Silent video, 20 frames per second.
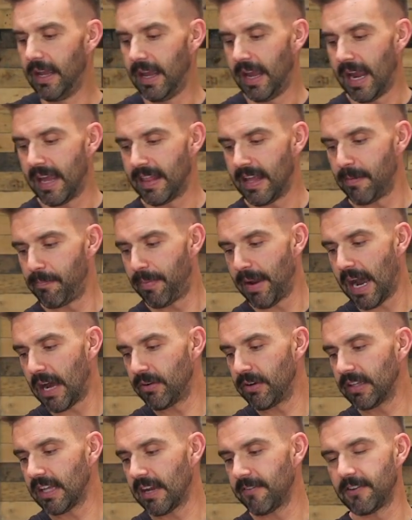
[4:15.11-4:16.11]
And then
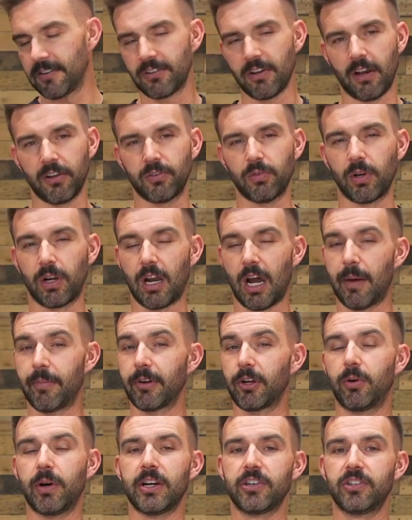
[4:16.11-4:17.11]
battery life is also a
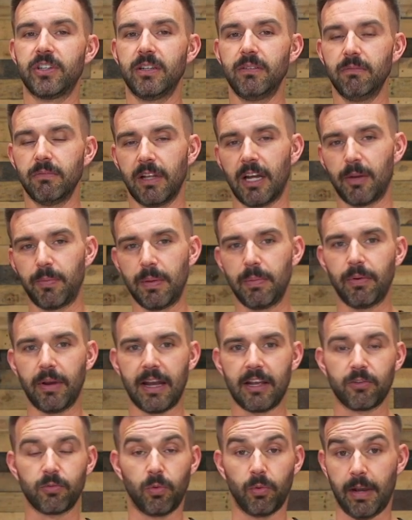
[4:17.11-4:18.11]
common question. A lot of people
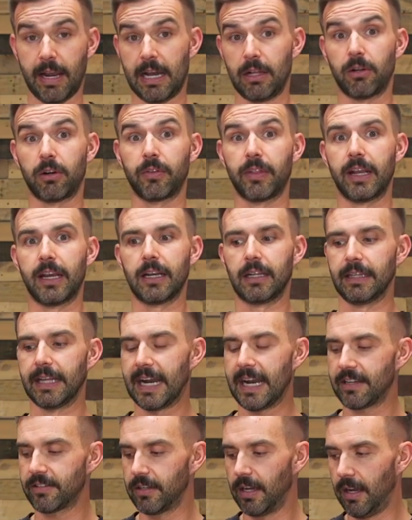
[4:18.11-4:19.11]
ask, well, how long are they gonna
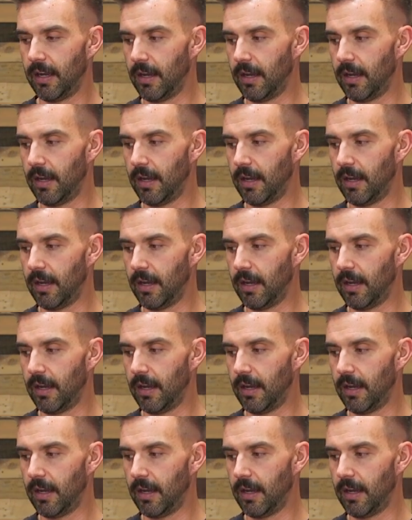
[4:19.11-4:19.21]
last?